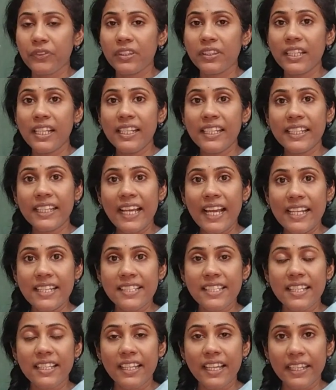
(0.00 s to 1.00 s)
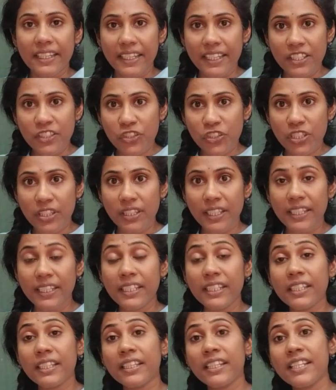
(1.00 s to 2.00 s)
The ligands are arranged in the
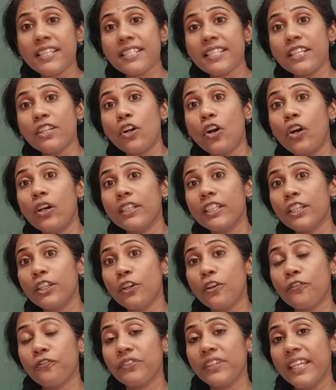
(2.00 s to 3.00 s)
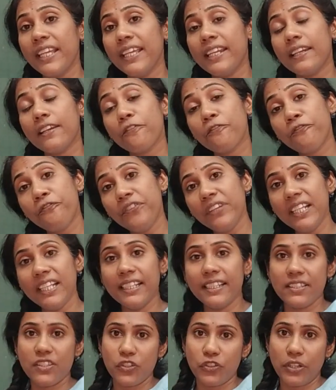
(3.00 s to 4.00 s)
increasing order of their
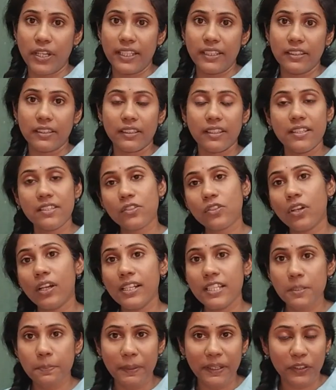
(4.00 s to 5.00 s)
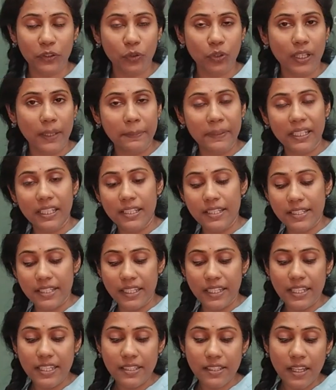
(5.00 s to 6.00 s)
field strength is called spectrochemical
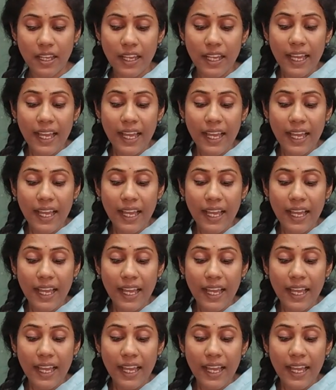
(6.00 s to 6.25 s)
series.